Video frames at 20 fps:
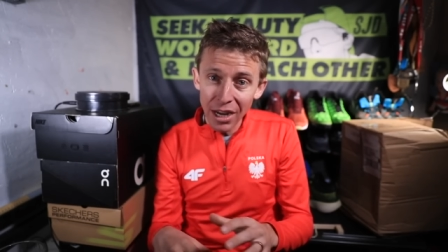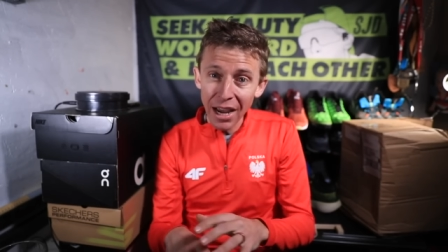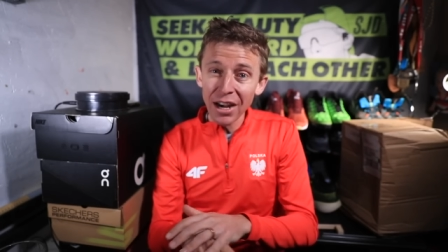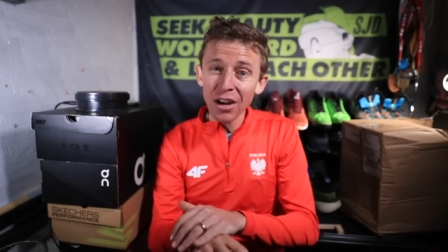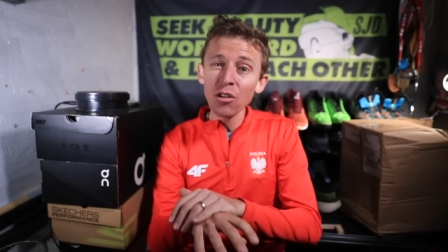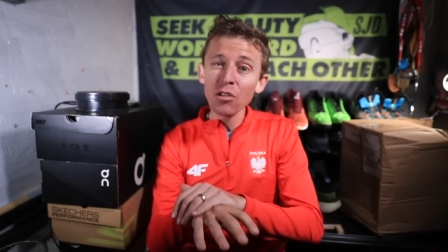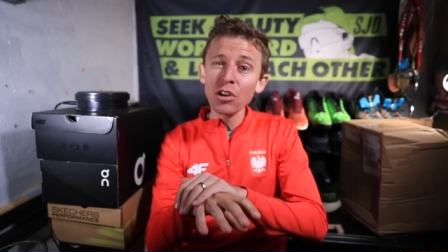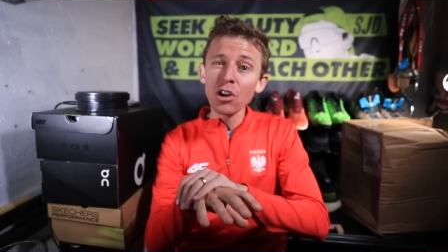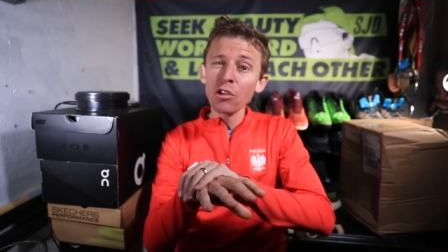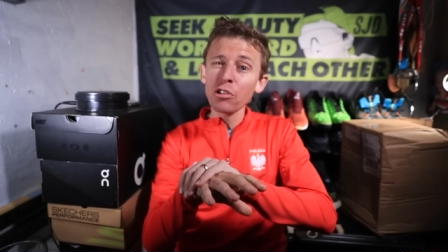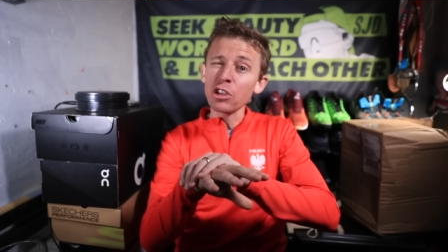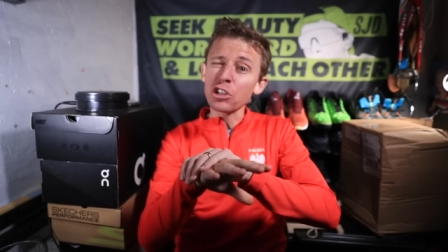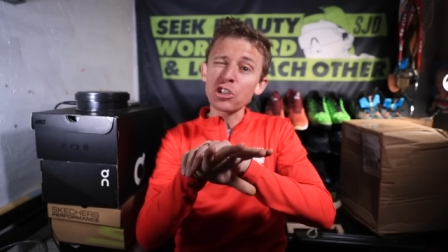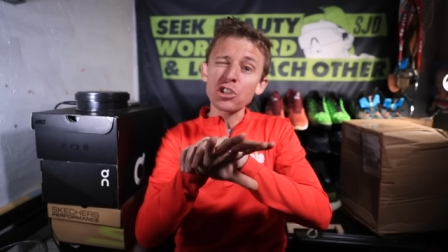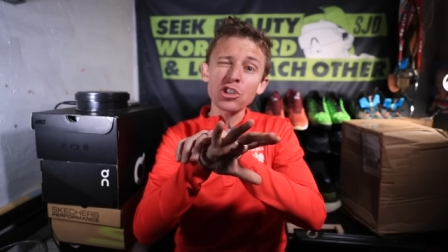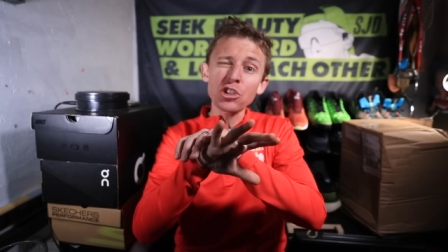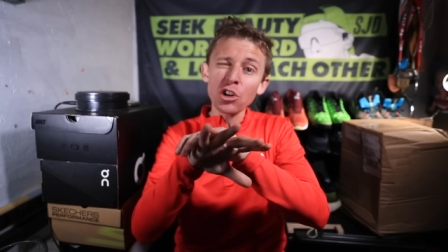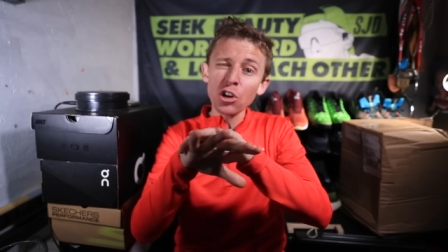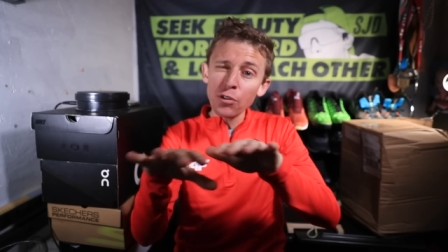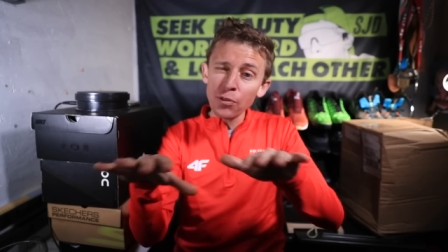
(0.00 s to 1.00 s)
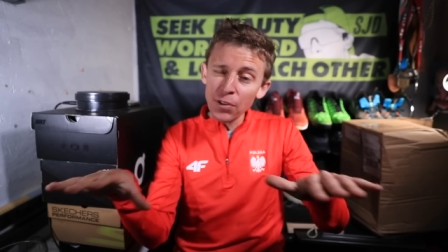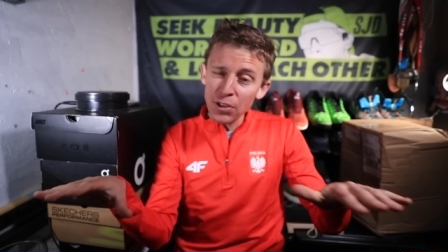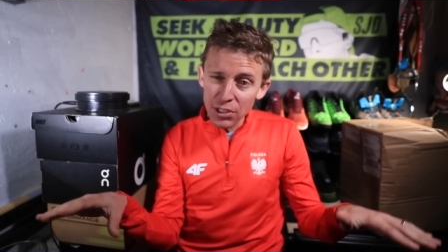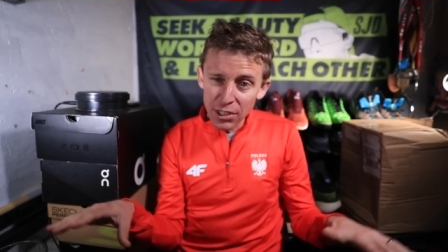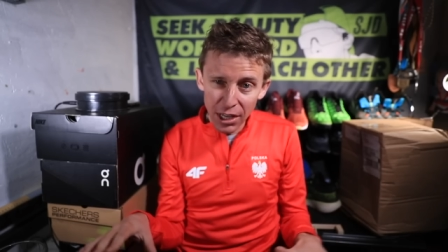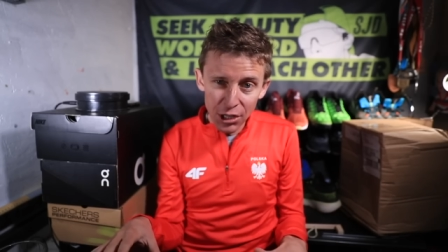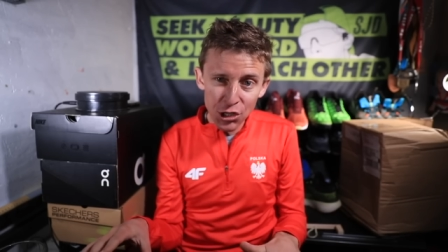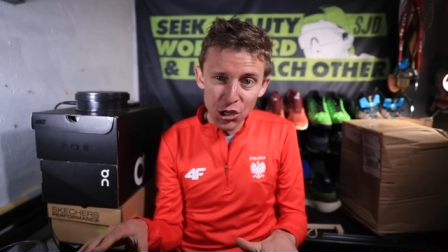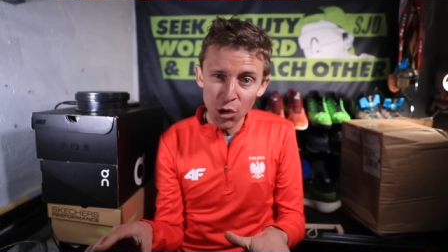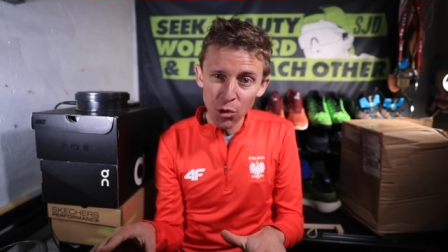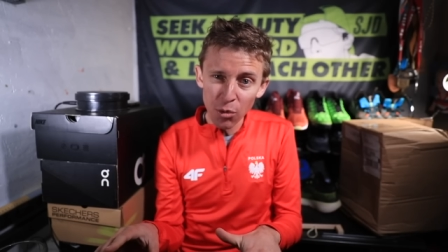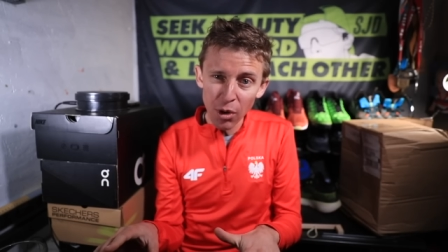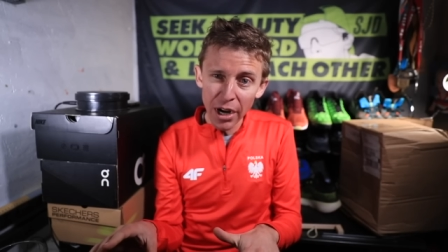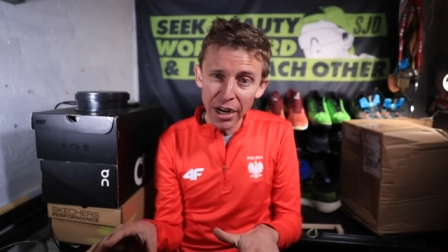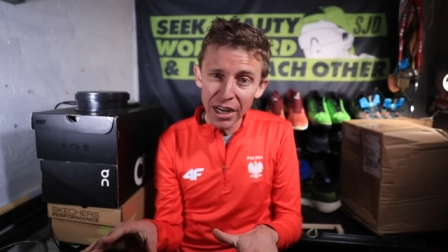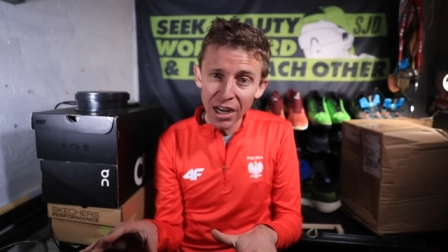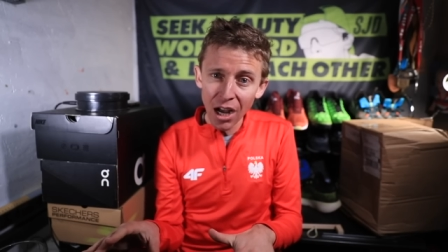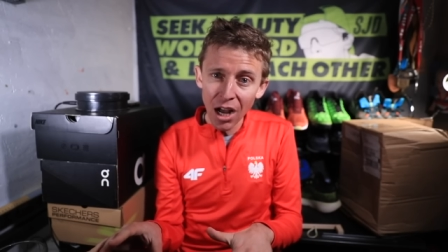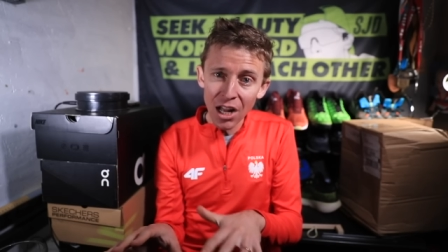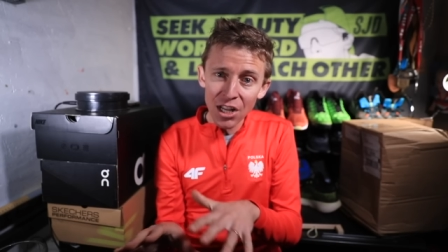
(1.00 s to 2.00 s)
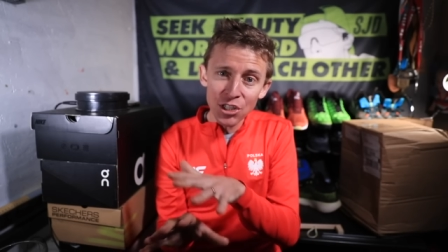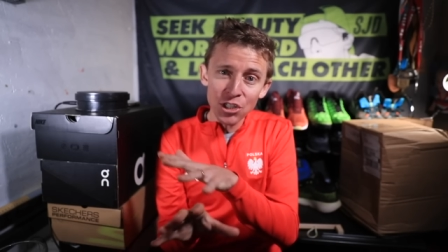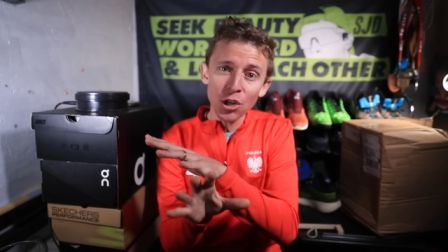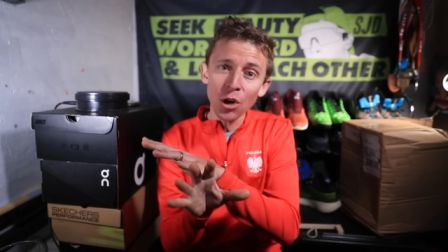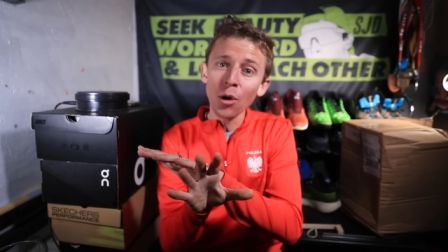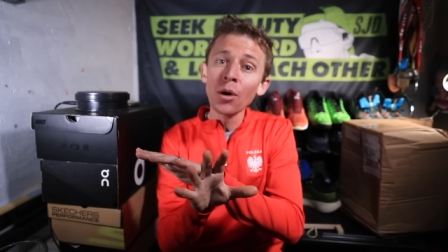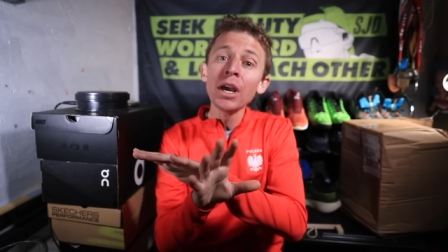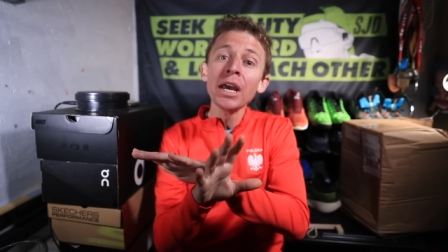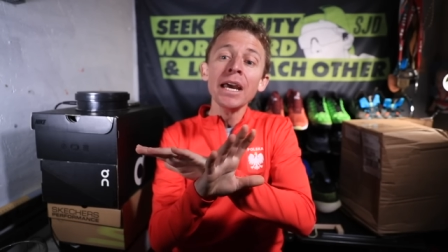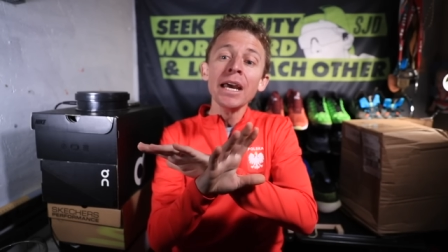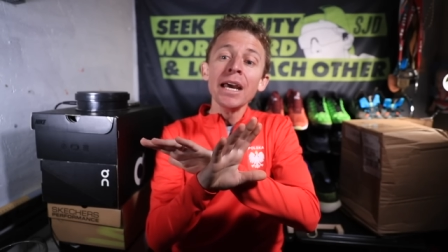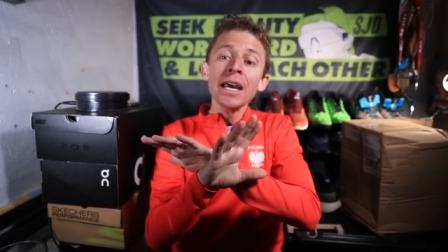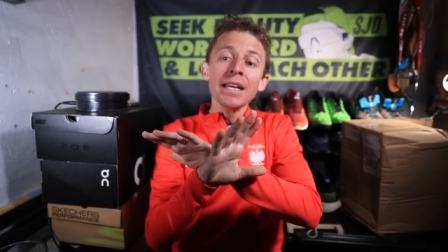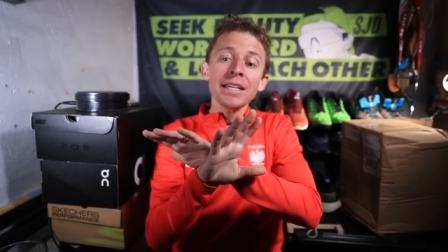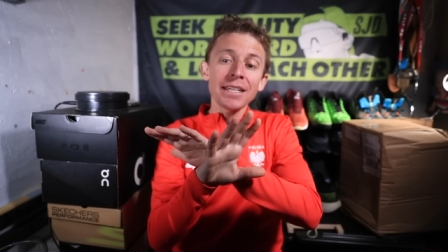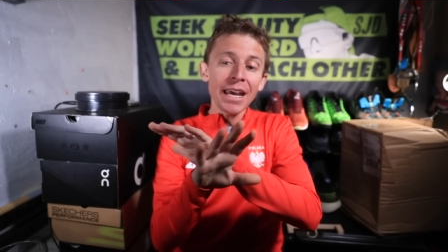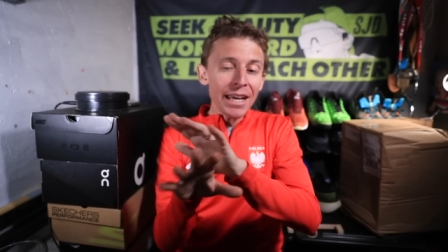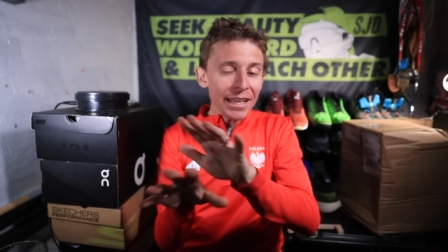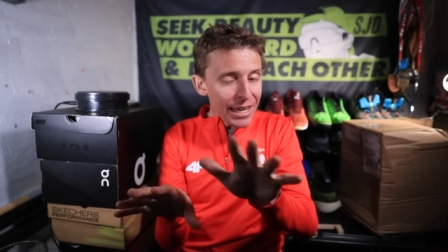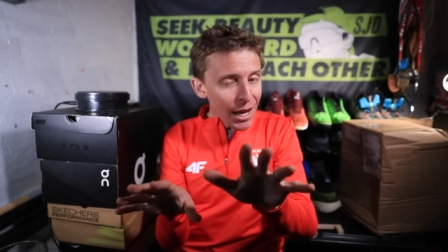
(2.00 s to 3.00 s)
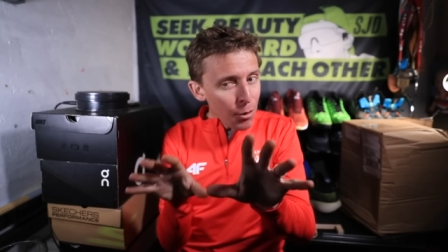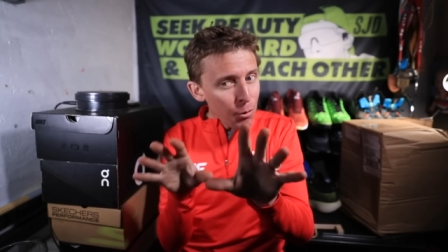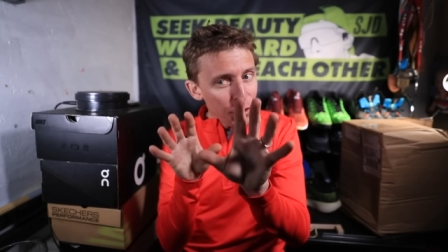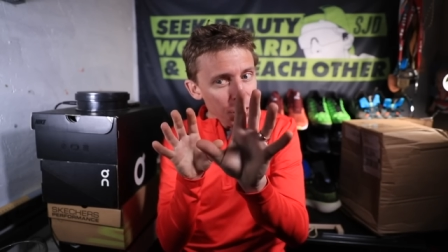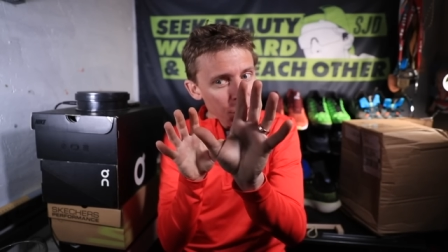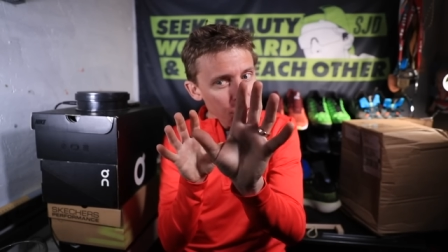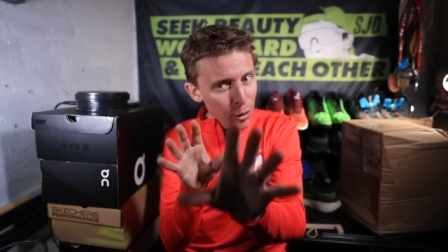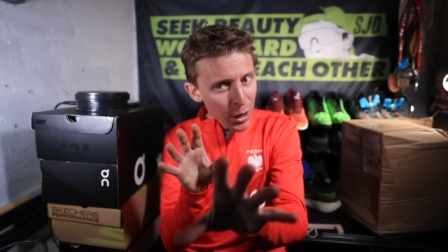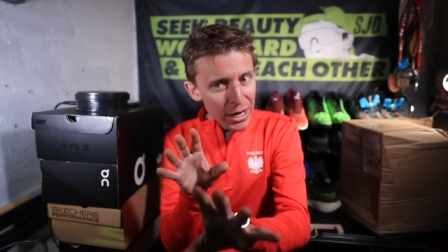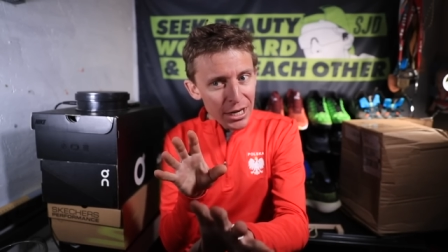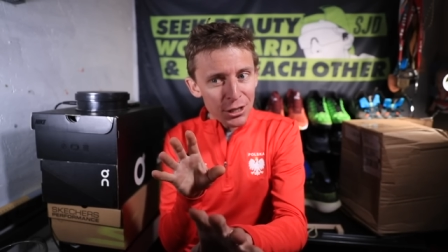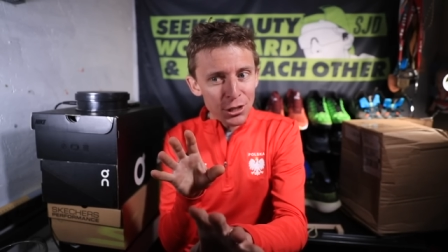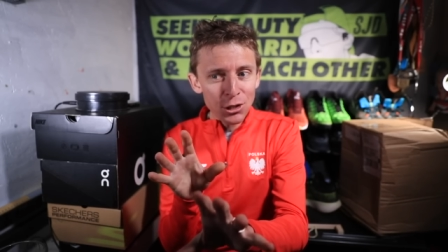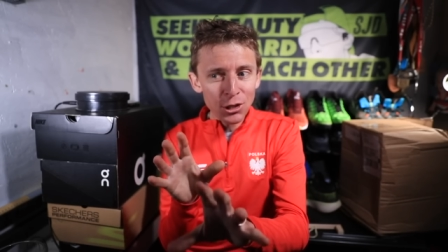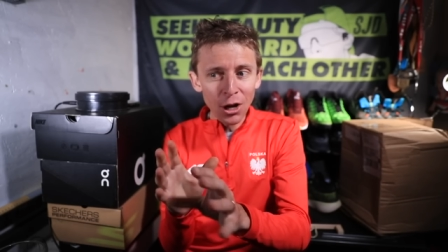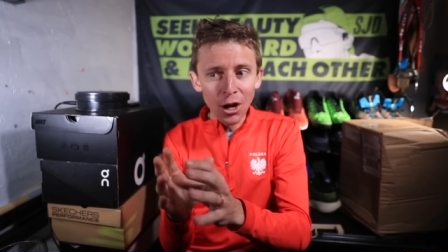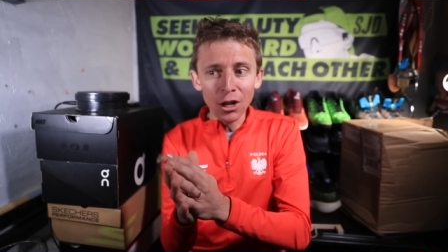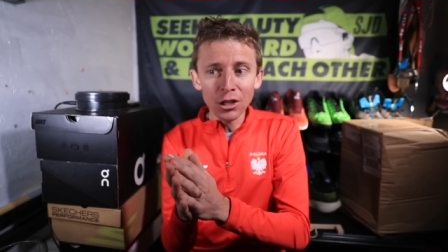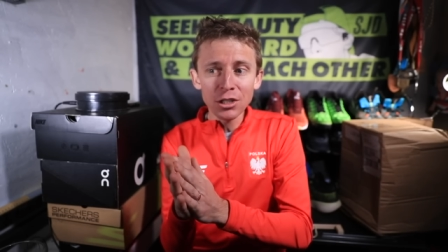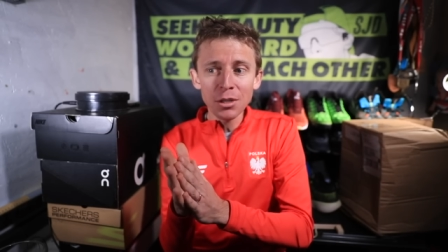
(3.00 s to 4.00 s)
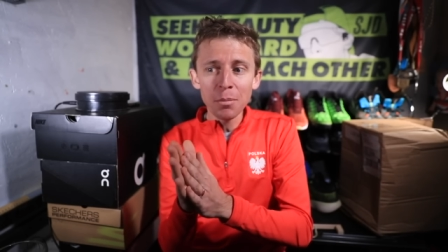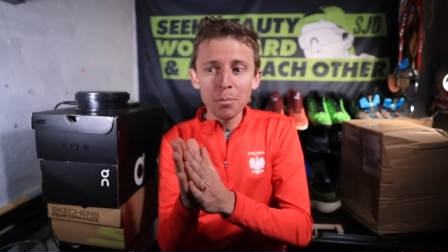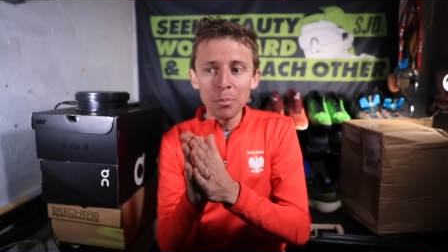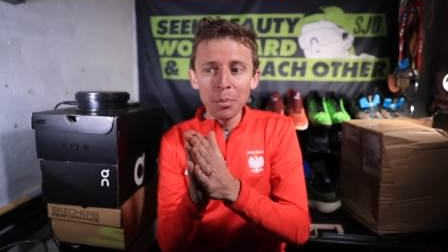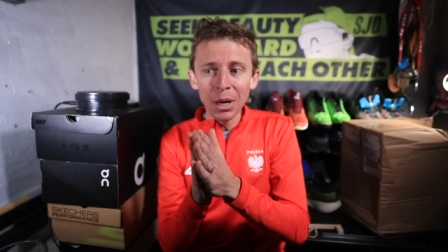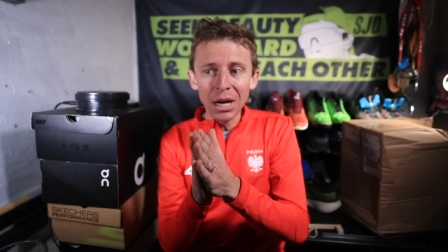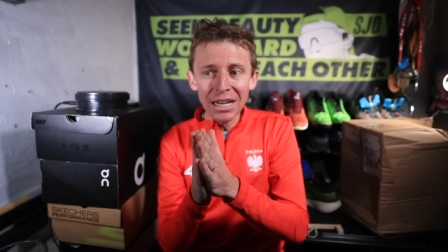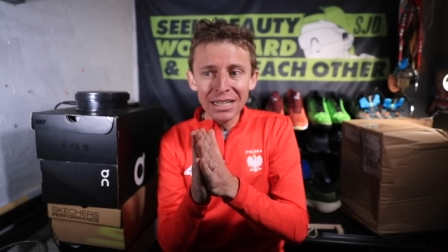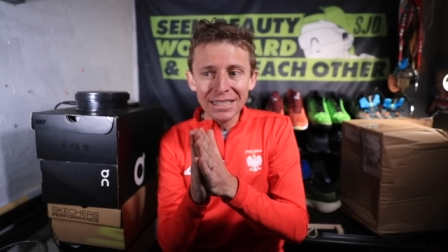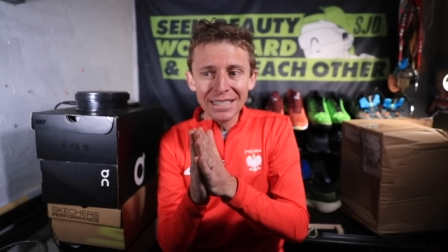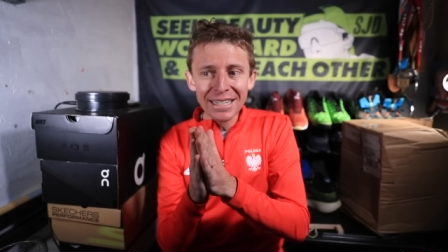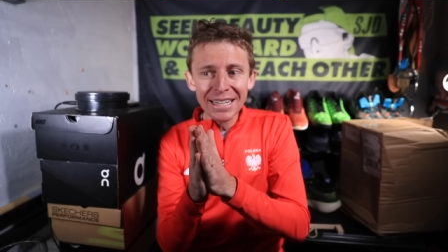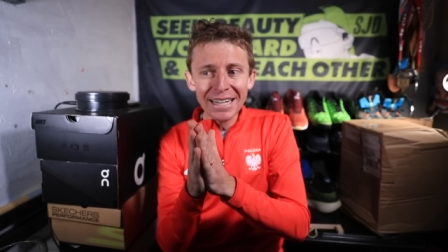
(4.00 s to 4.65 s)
I don't know the surface that you're running on. So take that with a grain of salt, but